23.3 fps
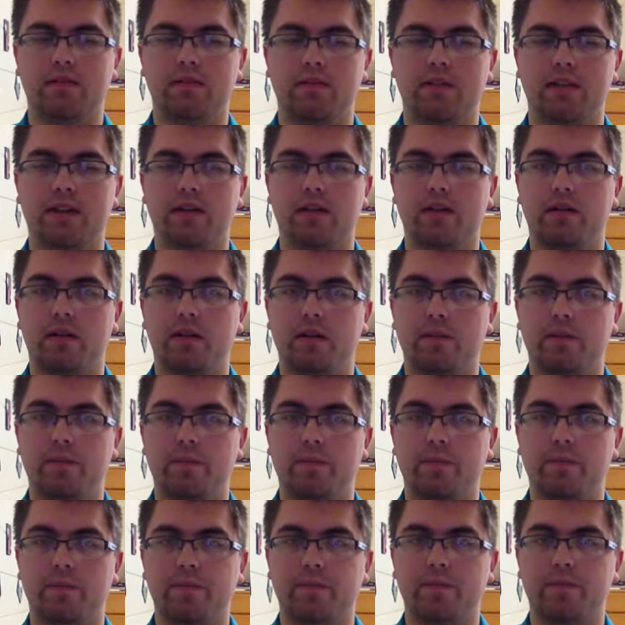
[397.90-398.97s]
their
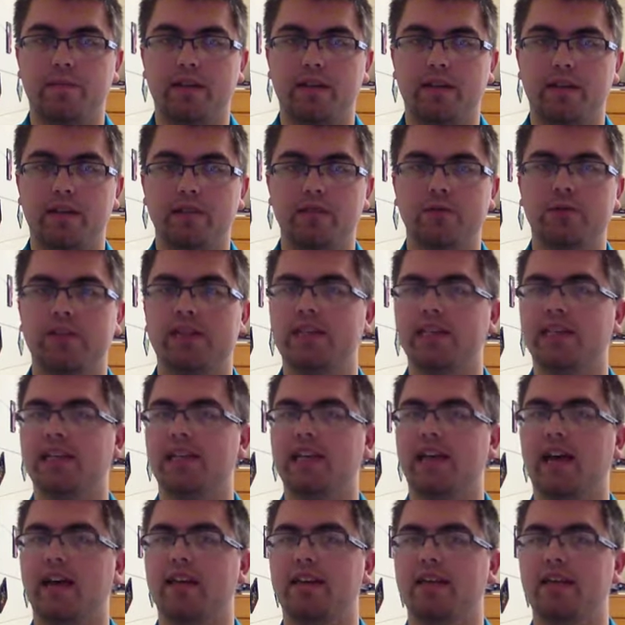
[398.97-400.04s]

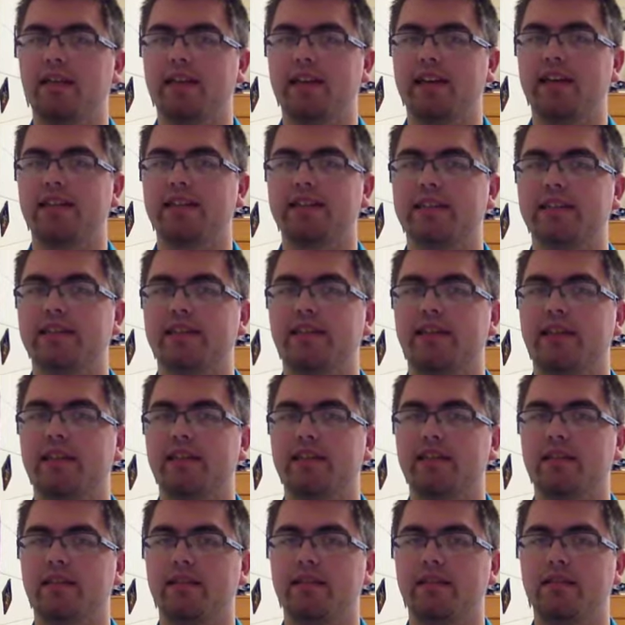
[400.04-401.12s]
interesting things that
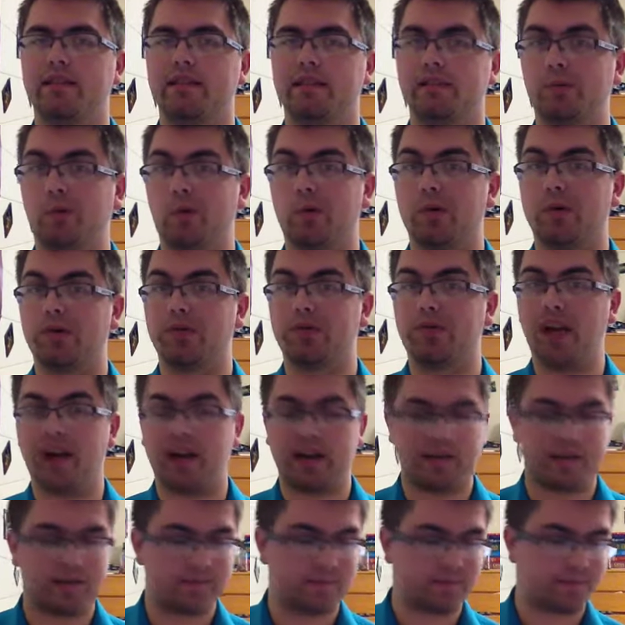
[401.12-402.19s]
explorers find.